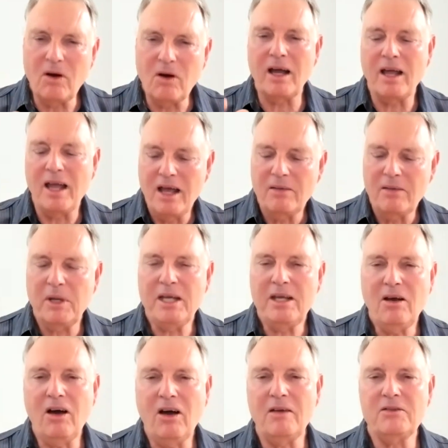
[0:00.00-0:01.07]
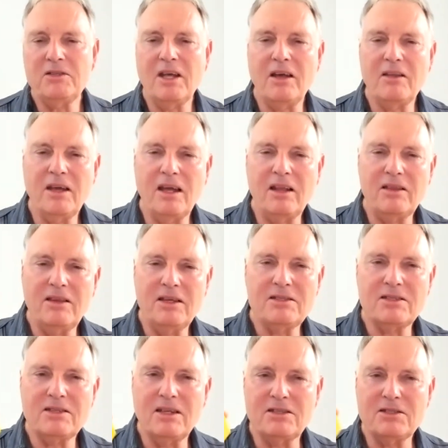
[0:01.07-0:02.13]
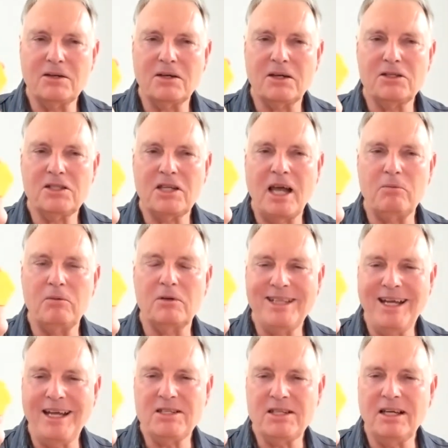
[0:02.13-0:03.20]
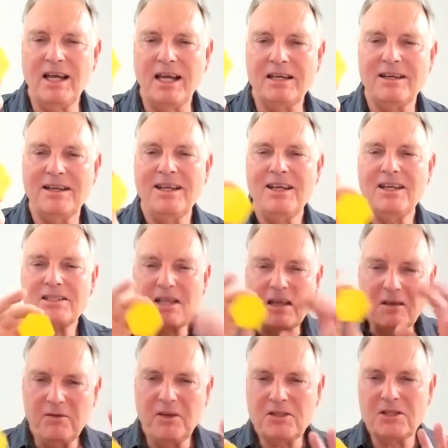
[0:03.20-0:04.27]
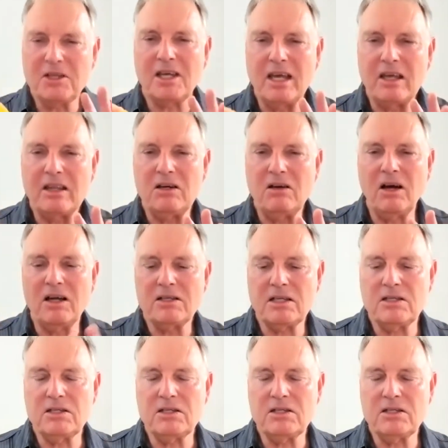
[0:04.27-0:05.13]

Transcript: why beehives, this sort of shape will tessellate, so it fits together nicely.